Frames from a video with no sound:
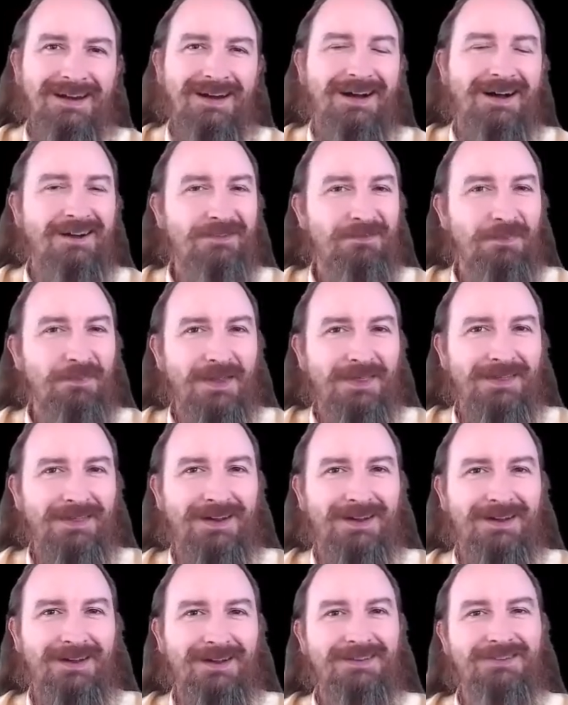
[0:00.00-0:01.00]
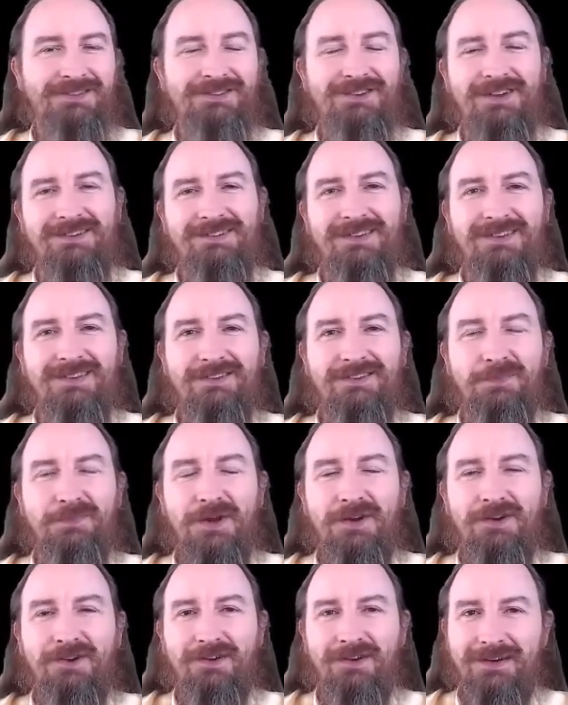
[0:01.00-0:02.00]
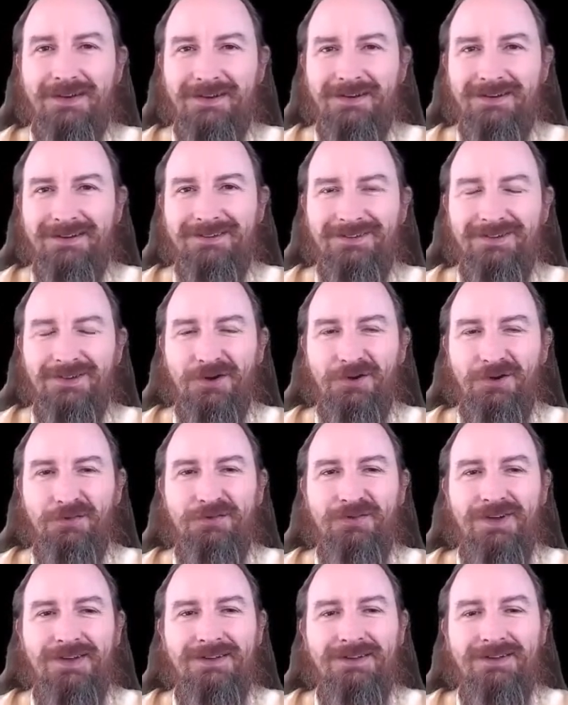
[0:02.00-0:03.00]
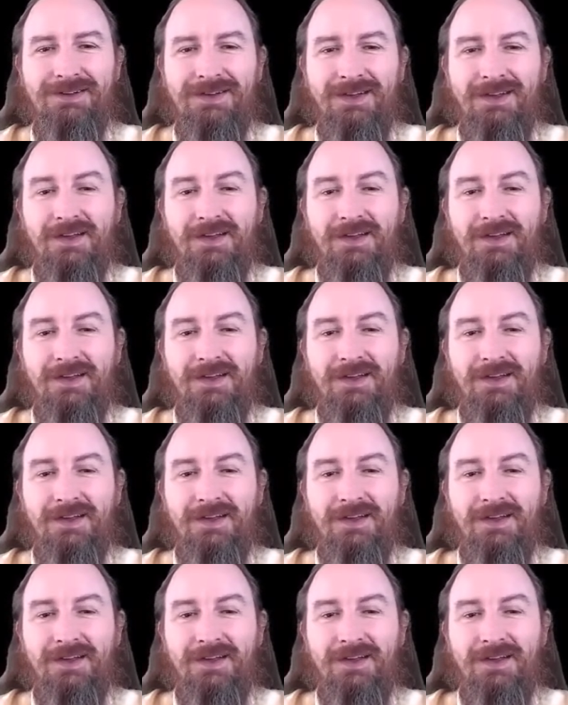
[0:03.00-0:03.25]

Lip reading: I've been that guy chasing the speaker and it is no fun,